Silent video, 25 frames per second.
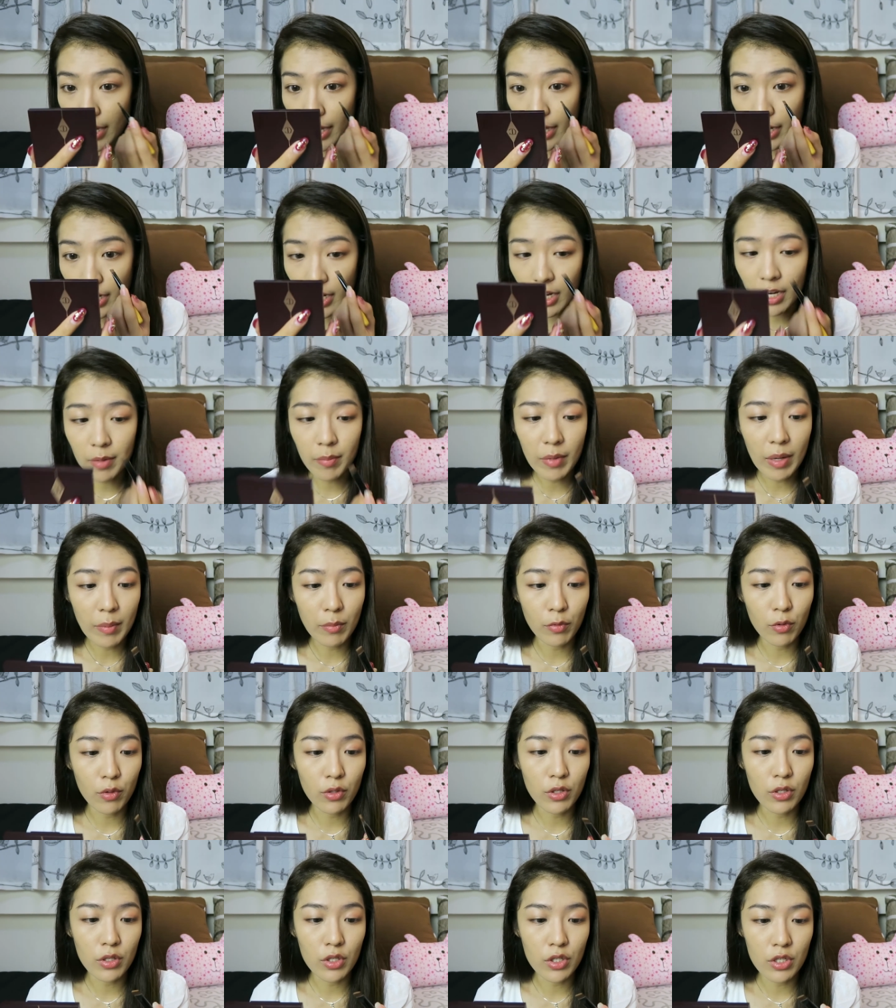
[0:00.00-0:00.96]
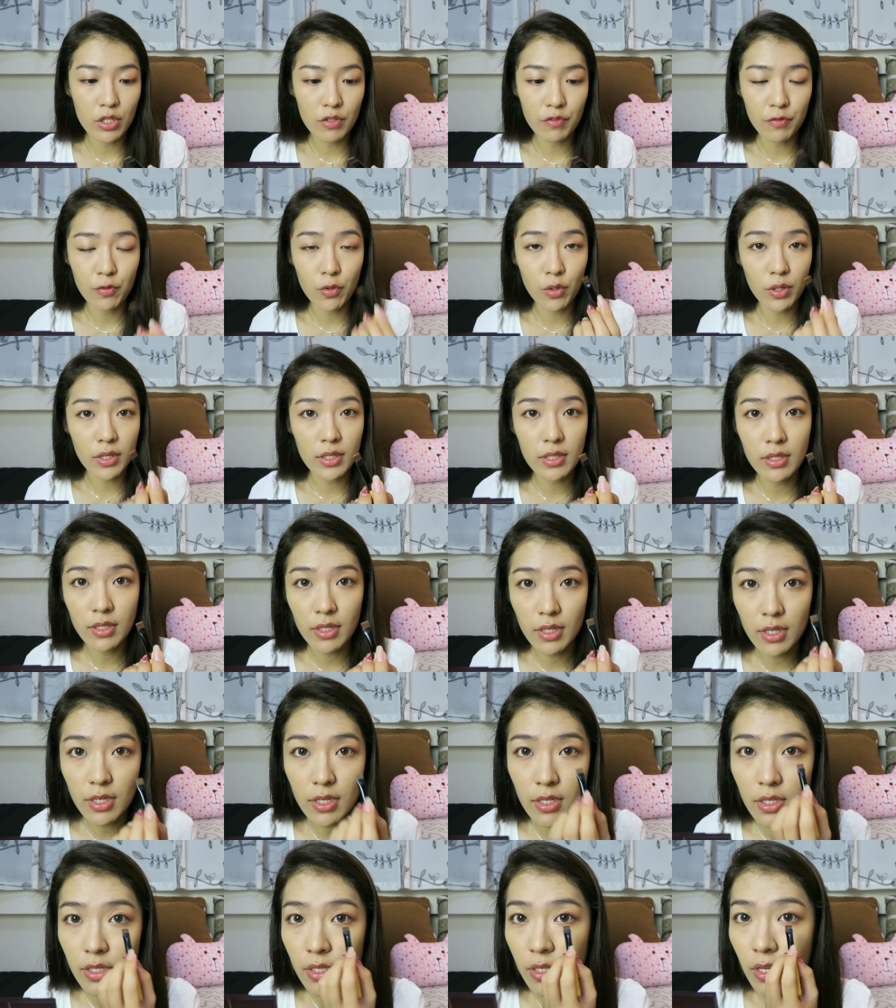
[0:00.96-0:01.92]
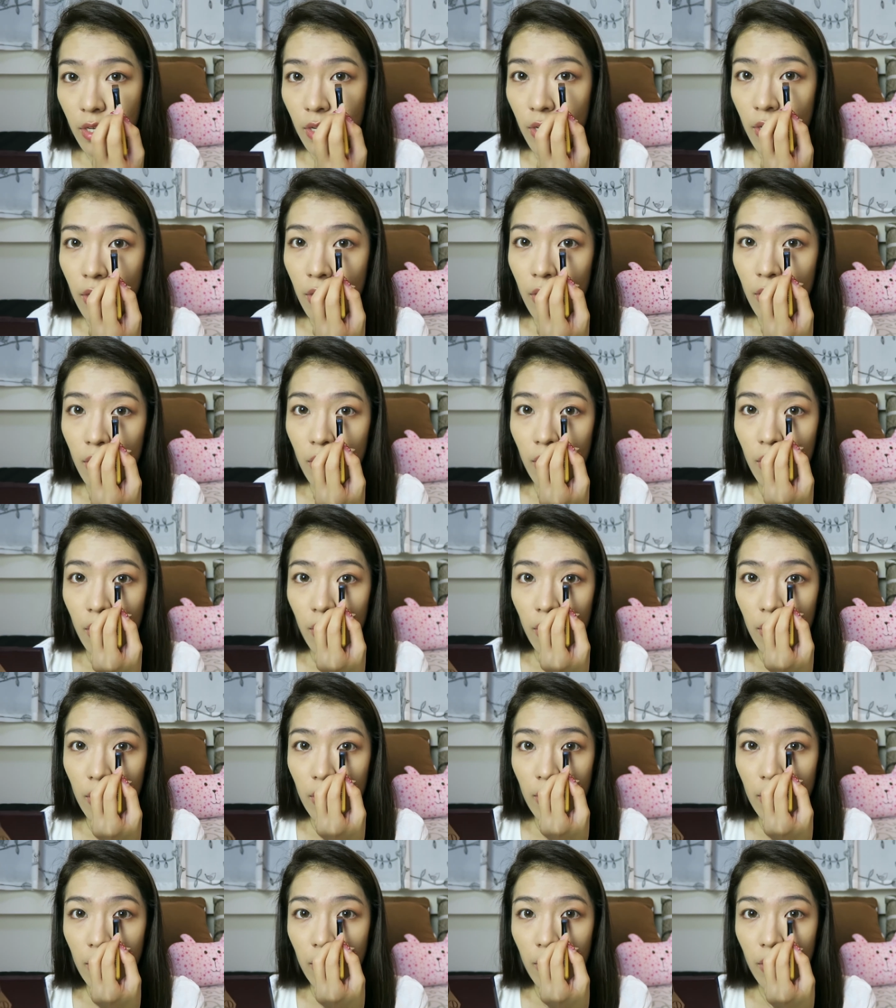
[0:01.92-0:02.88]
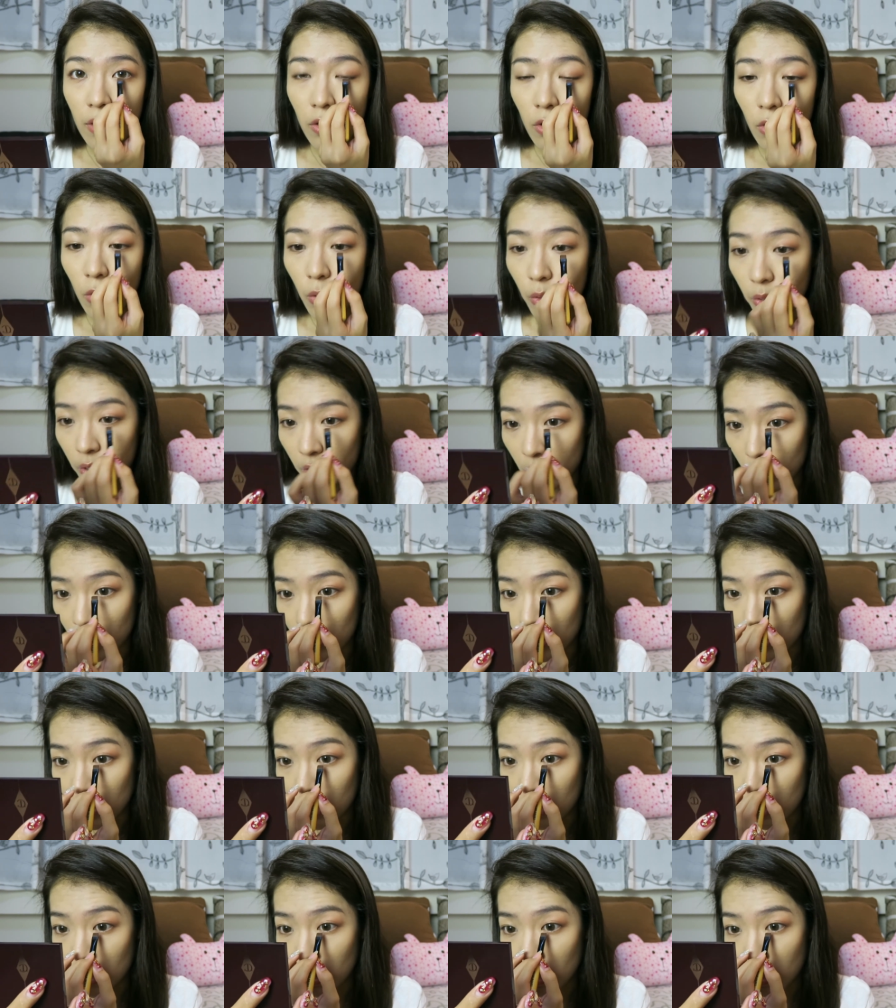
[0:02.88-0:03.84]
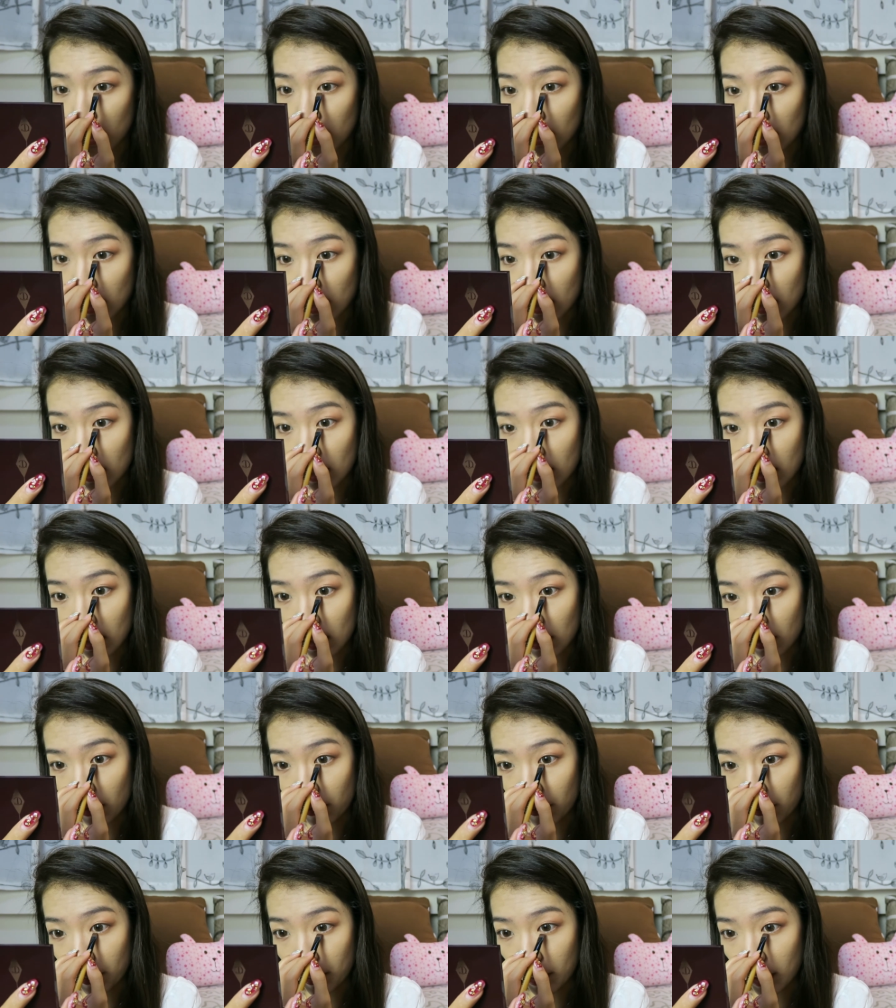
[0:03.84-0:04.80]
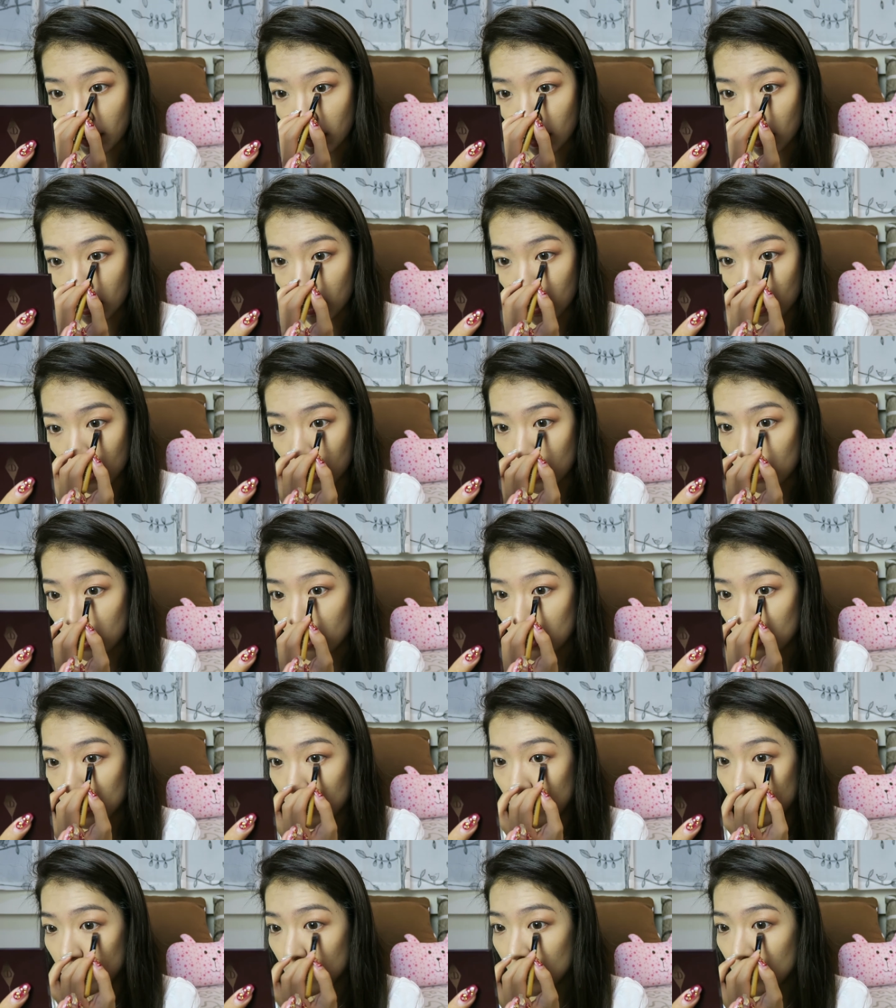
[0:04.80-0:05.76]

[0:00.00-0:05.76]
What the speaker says: And then I'm gonna just focus this in the inner corner of my eyes.